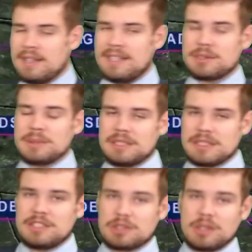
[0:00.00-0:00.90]
that's when it's
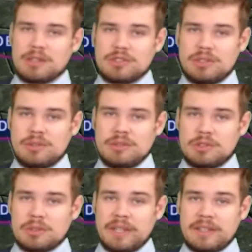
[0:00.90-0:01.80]
going to start to
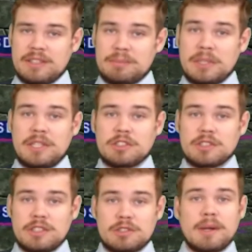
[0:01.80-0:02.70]
strengthen
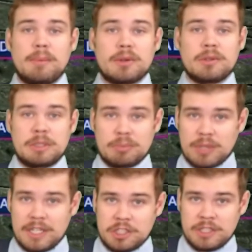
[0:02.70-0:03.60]
potentially to tropical
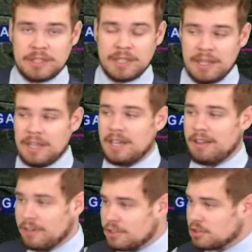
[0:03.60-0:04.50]
depression and
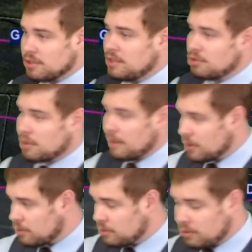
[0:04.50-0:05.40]
eventually
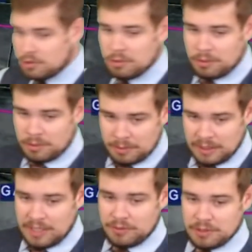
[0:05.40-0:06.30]
tropical storm
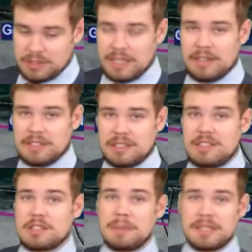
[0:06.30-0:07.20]
levels. Now, this
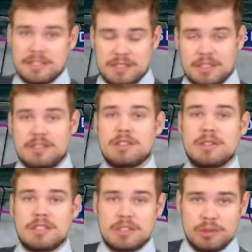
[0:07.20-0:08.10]
is expected to
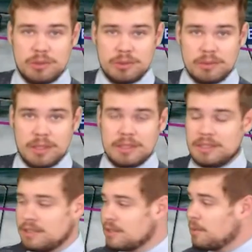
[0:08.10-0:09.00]
turn into what
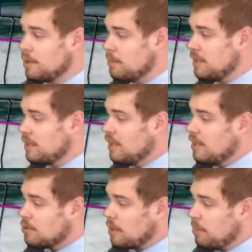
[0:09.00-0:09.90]
is going to be
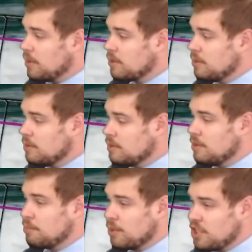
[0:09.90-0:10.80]
tropical
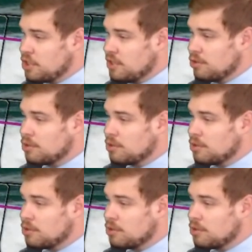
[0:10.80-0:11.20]
depression or